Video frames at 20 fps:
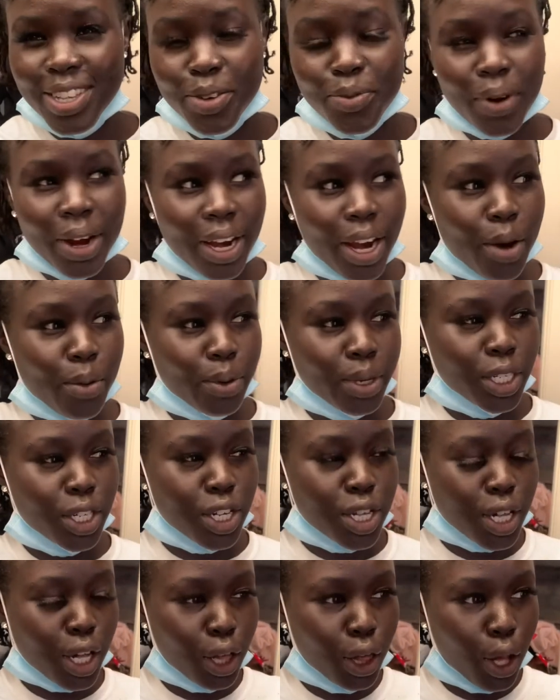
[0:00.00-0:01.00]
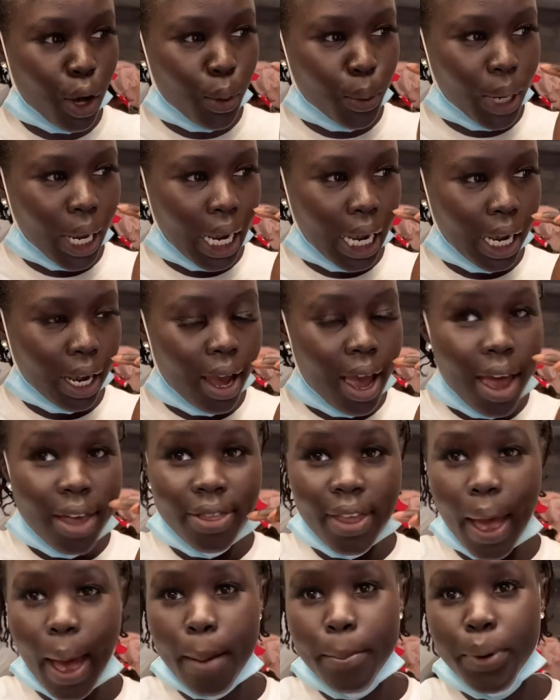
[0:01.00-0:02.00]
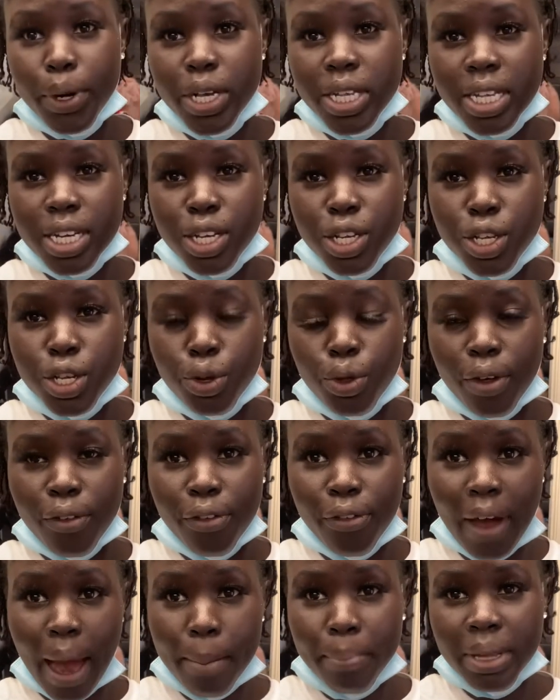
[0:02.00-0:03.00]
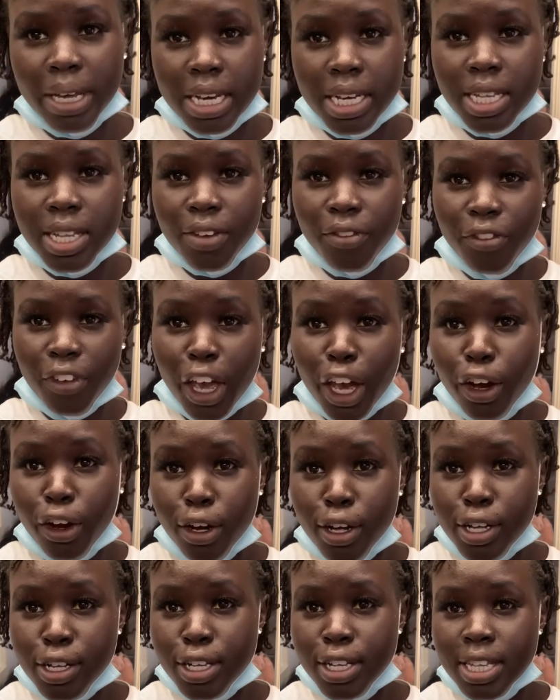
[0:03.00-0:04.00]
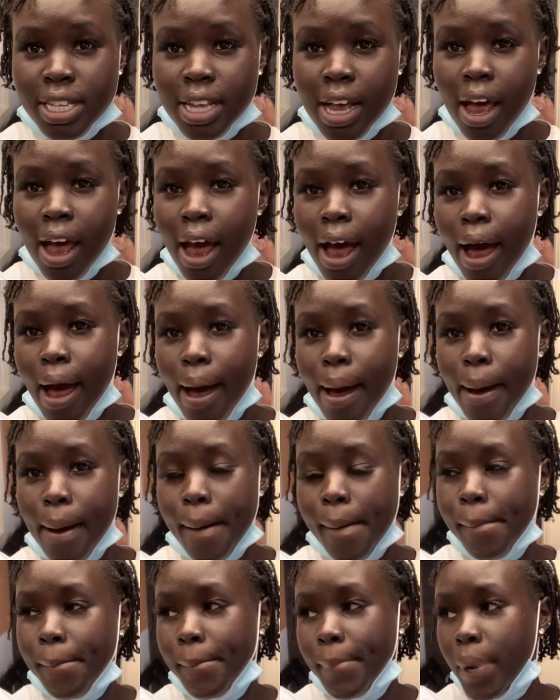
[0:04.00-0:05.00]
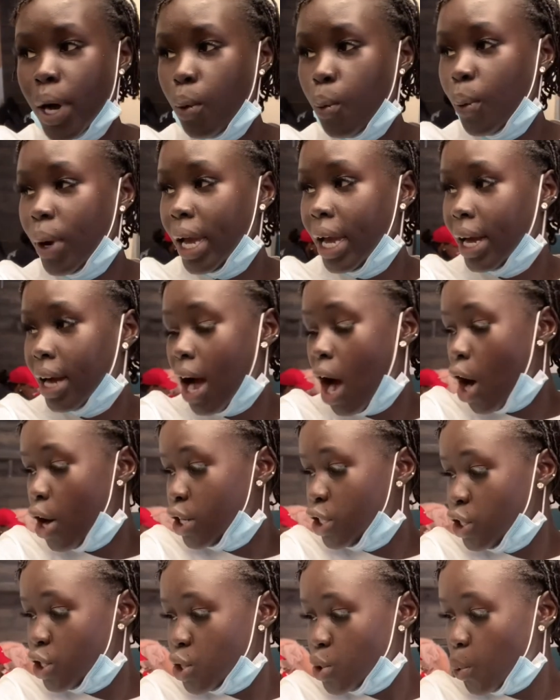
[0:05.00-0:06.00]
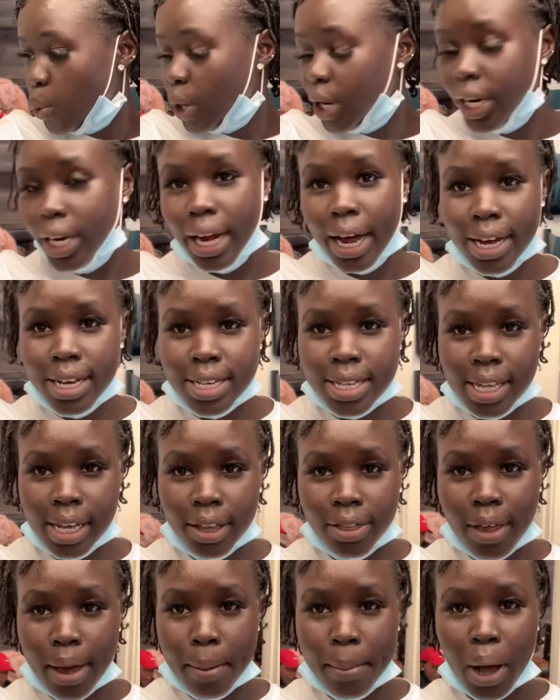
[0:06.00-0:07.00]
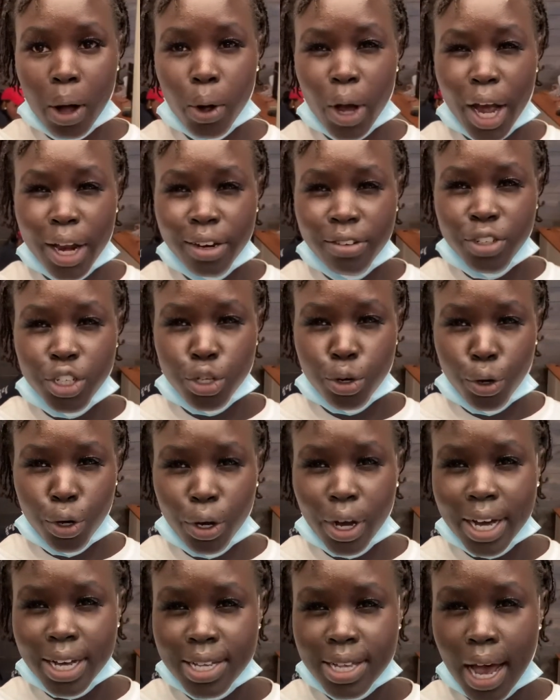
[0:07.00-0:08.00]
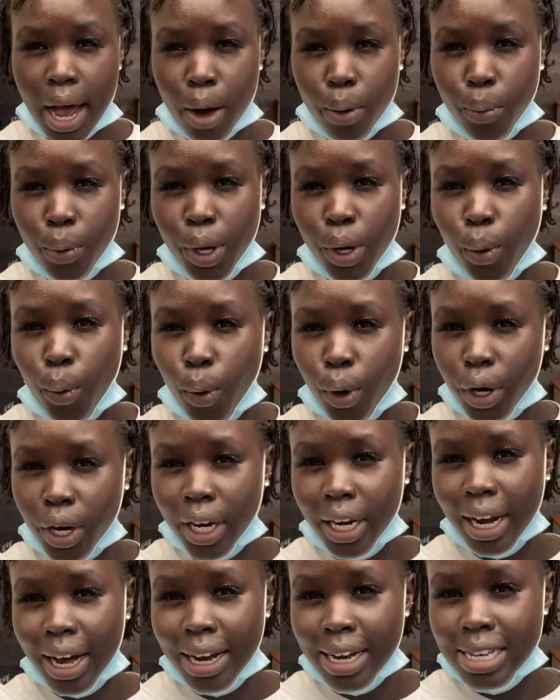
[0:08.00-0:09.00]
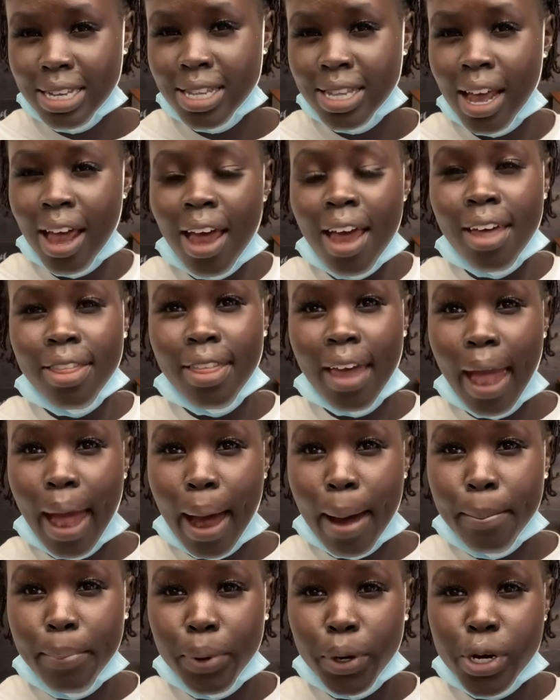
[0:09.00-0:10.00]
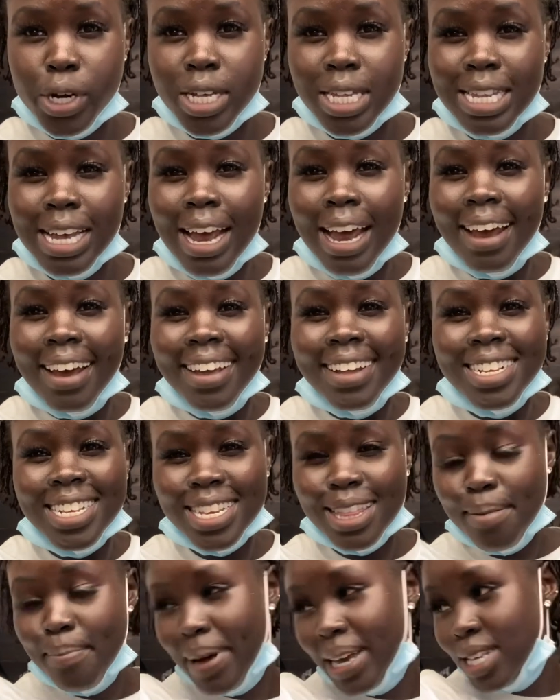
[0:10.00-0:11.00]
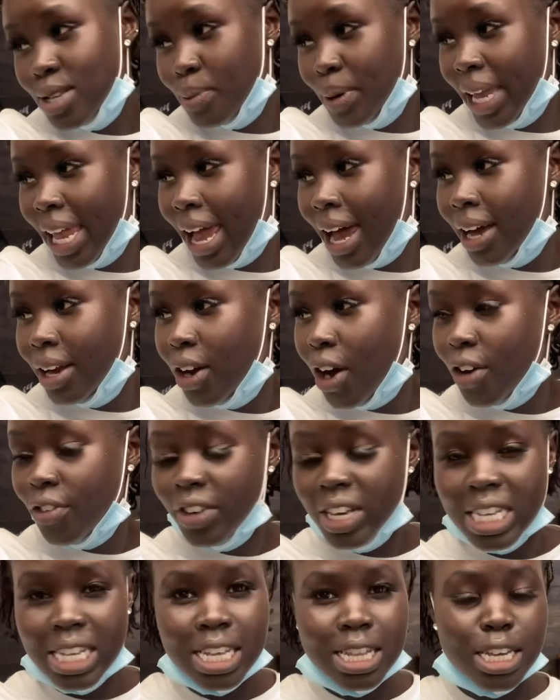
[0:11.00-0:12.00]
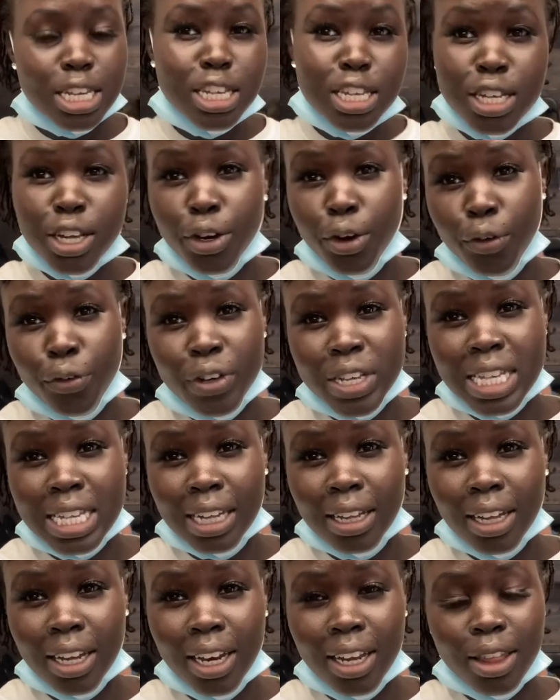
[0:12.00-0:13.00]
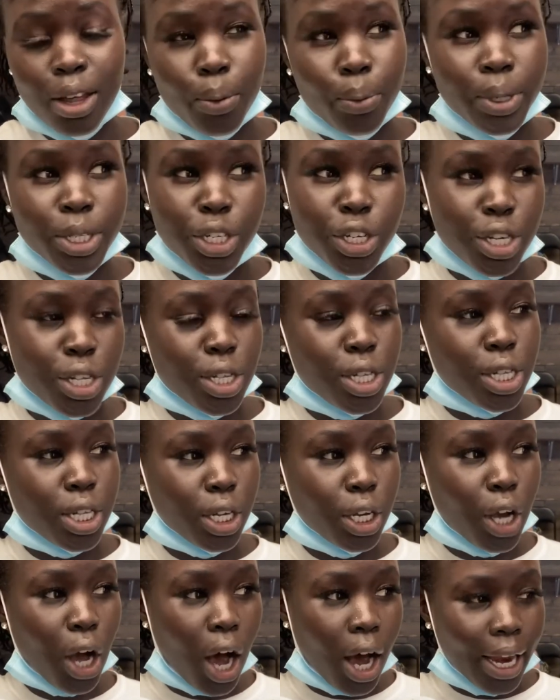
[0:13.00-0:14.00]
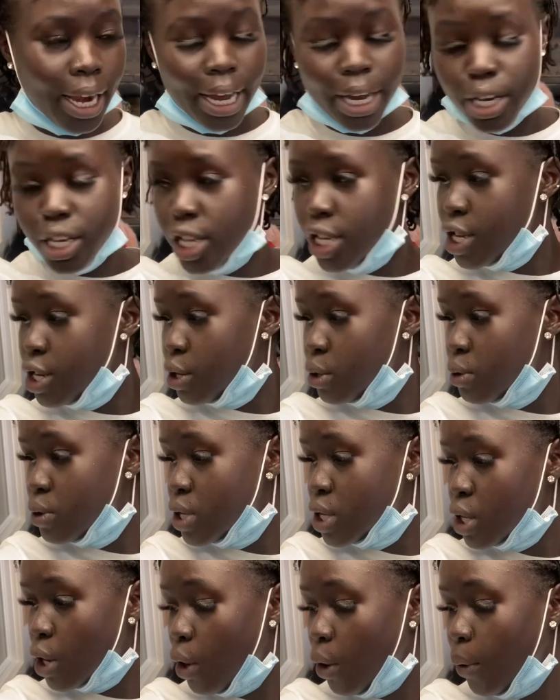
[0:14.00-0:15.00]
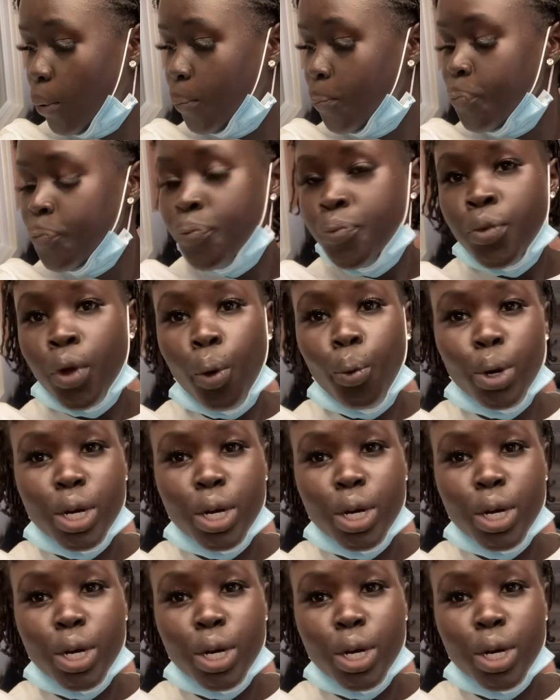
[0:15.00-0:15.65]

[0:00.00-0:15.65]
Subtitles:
right now we're just loading the hampers into the family's vehicles. We are just organizing them. I'll kind of show you guys how we organize the hampers to the best we can. Obviously, this is a new facility that we just got into, so we're